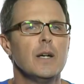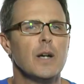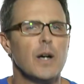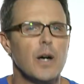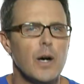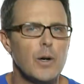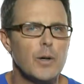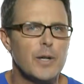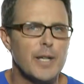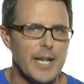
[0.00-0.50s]

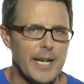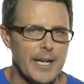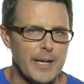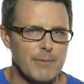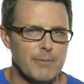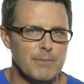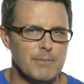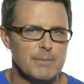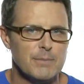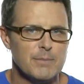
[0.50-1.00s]
Okay,
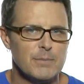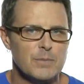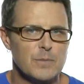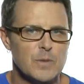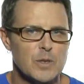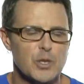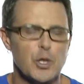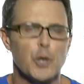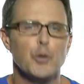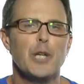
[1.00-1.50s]

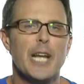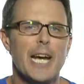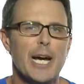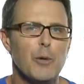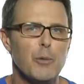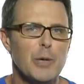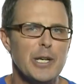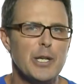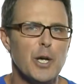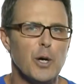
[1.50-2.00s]
so now
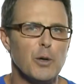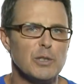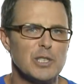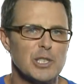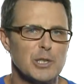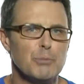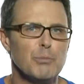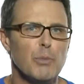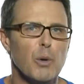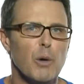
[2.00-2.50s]
we know
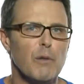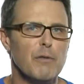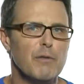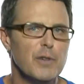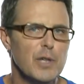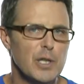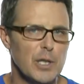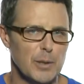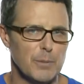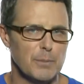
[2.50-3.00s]
some more
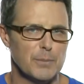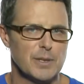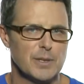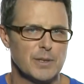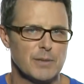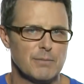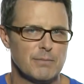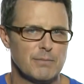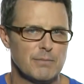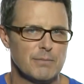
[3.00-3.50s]
verbs.